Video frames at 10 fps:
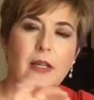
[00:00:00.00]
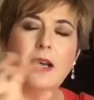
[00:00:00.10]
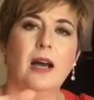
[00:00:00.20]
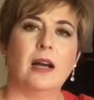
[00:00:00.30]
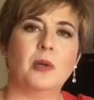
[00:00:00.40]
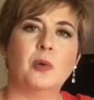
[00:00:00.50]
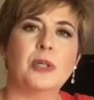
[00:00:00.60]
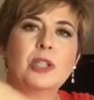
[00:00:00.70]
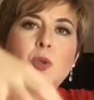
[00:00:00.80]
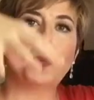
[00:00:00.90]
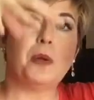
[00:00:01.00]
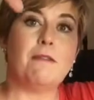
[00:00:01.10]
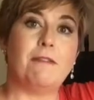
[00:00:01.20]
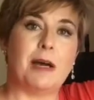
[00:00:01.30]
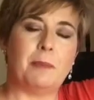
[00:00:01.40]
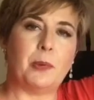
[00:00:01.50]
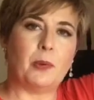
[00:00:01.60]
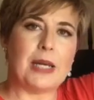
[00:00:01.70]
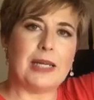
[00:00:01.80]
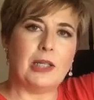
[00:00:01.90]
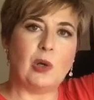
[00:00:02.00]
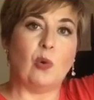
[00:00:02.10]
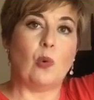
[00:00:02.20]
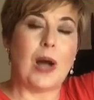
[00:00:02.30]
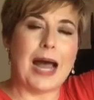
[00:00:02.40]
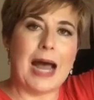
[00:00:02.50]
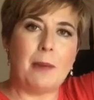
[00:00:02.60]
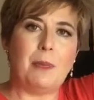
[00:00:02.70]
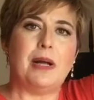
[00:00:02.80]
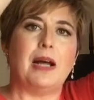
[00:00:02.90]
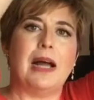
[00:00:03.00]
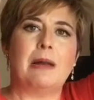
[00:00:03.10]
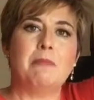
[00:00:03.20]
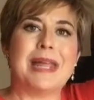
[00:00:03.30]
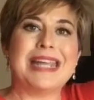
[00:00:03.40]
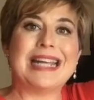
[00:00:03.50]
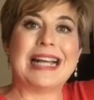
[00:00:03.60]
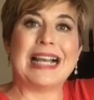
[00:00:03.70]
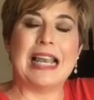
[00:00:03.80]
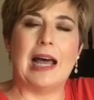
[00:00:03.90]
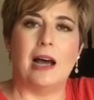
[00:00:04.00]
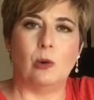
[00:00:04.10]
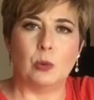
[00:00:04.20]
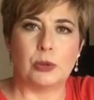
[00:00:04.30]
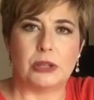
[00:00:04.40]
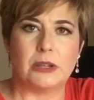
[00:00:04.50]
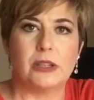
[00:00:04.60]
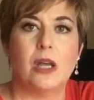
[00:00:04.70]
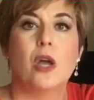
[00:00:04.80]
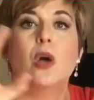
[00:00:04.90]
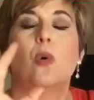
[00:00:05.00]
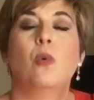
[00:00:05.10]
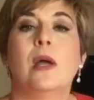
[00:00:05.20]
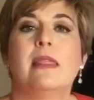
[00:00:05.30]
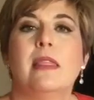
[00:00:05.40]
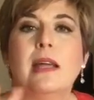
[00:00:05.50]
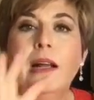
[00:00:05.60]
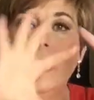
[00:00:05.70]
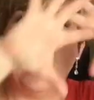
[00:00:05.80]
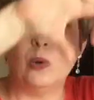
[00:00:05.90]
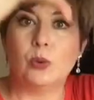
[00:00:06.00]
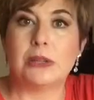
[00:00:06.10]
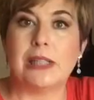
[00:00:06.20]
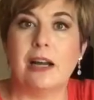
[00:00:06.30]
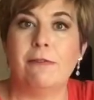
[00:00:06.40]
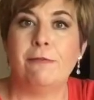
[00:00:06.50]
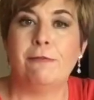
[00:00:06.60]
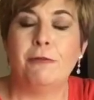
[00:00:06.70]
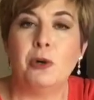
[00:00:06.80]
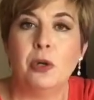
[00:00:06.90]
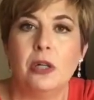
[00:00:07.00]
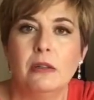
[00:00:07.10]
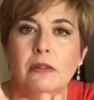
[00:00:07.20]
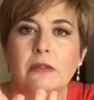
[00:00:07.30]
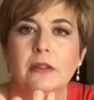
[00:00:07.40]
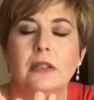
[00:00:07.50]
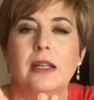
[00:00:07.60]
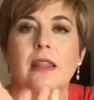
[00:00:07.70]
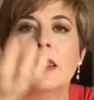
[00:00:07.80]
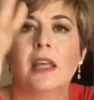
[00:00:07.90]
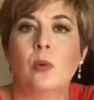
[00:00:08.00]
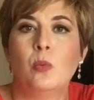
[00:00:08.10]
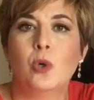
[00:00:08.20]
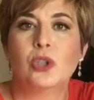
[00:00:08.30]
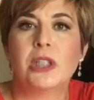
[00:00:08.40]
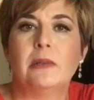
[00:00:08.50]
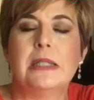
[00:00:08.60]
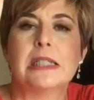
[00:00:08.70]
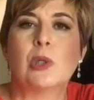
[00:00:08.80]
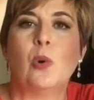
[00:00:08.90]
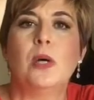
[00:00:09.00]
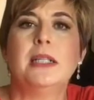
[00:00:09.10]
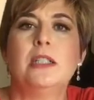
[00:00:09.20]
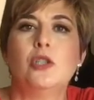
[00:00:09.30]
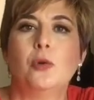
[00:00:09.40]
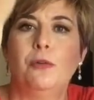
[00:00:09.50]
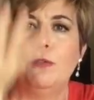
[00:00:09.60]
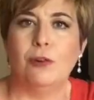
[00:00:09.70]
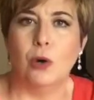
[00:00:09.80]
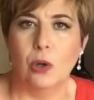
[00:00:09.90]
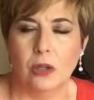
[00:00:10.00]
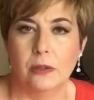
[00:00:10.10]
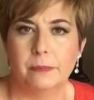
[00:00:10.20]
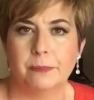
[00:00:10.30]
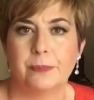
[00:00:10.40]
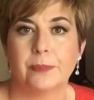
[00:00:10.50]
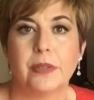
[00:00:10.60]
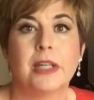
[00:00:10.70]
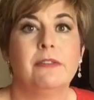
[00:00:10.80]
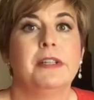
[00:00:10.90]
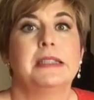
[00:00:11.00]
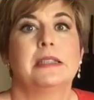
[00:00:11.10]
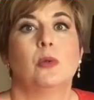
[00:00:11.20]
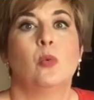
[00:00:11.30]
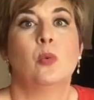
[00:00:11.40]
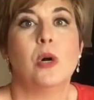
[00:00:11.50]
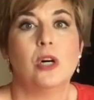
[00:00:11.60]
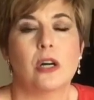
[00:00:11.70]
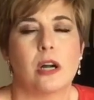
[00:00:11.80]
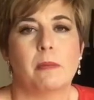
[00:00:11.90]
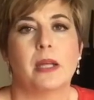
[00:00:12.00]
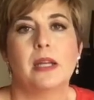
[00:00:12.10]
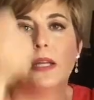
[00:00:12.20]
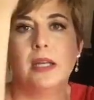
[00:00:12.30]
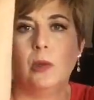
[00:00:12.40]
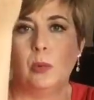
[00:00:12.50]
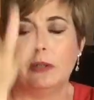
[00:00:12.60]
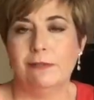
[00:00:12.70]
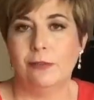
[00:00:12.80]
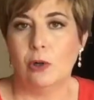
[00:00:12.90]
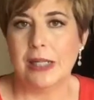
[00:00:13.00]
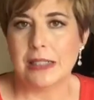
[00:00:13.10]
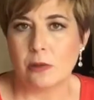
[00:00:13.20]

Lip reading: are going to evaporate, go up, and make clouds. When the clouds are full, the water is going to fall. If it's warm, it will fall as